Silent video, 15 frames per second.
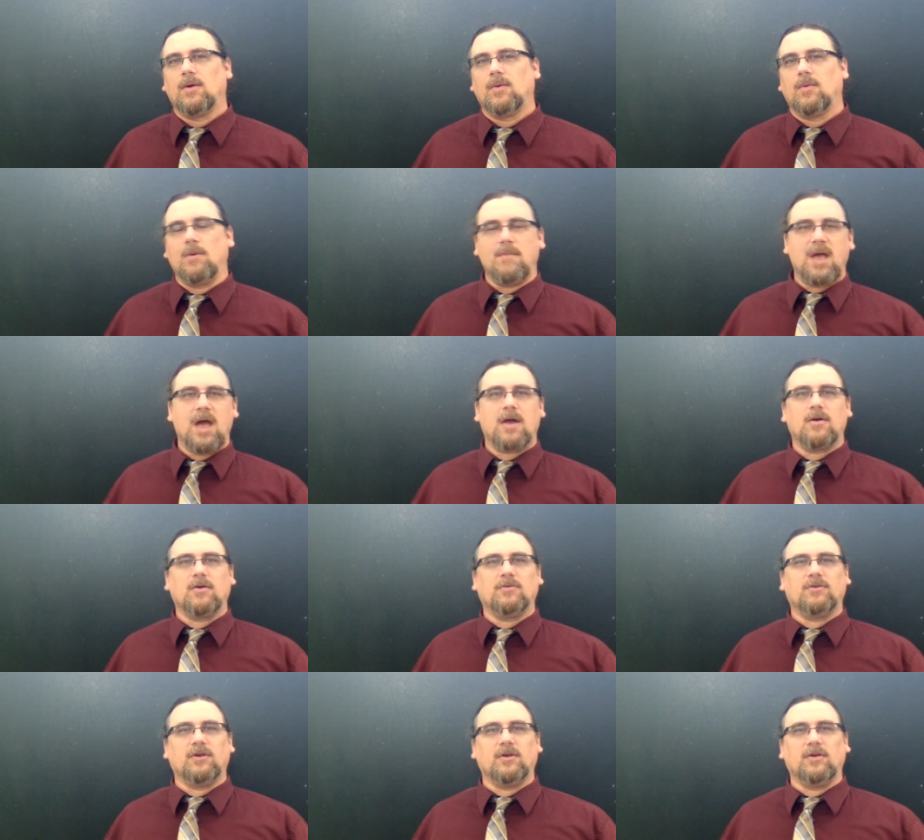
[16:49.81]
What
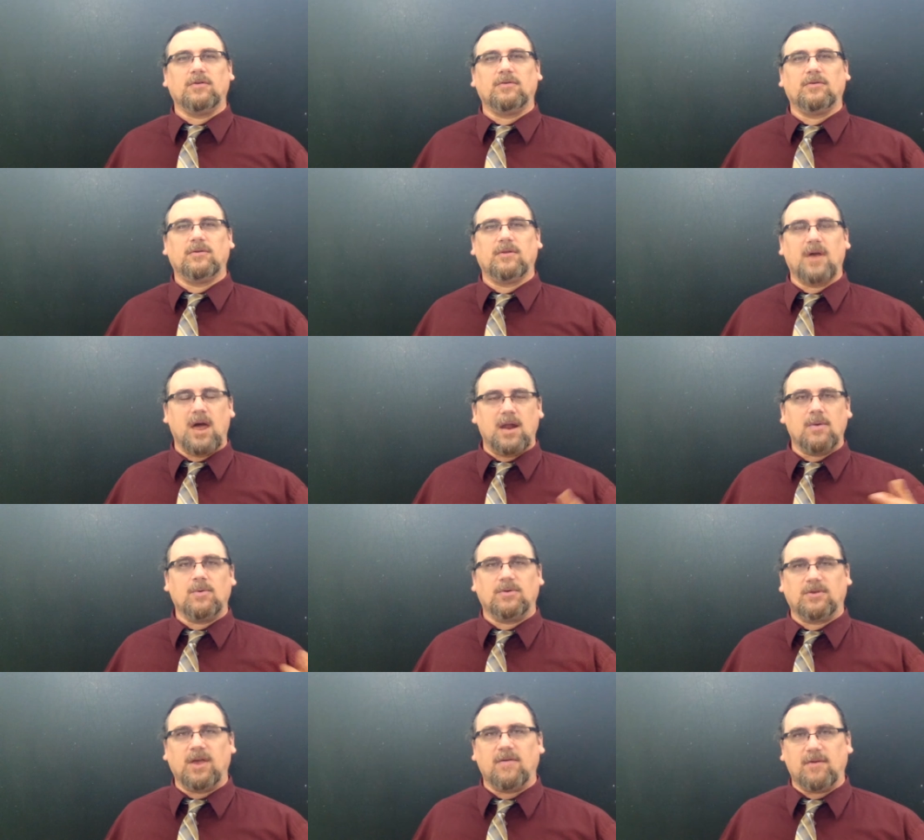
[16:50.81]
matters is that it
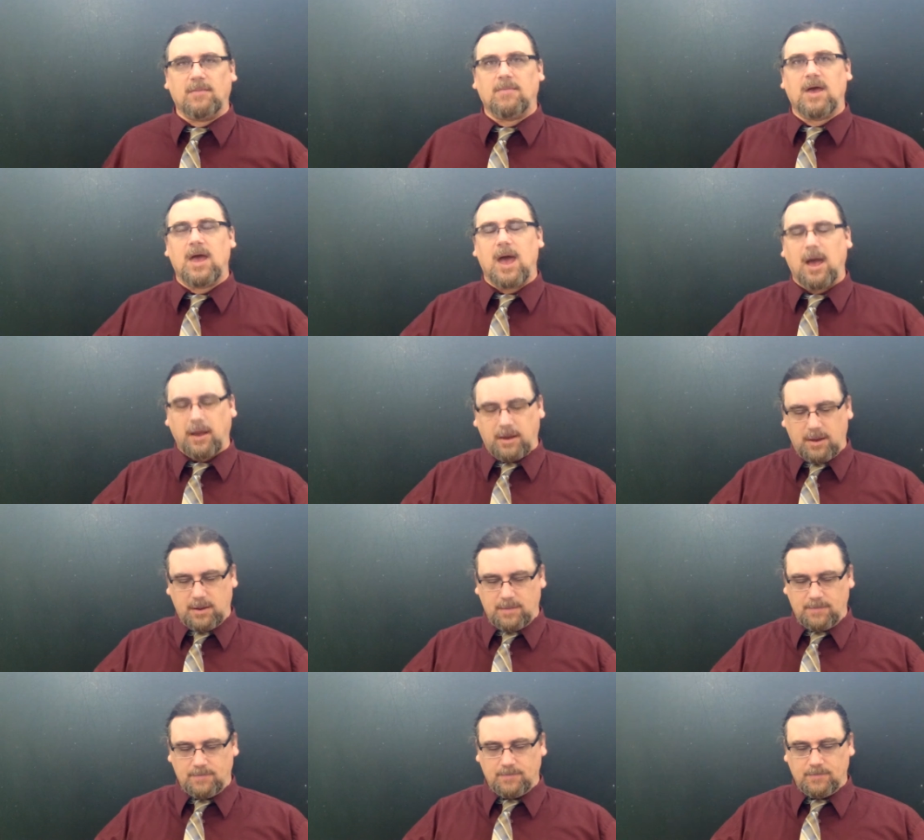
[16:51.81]
was given back.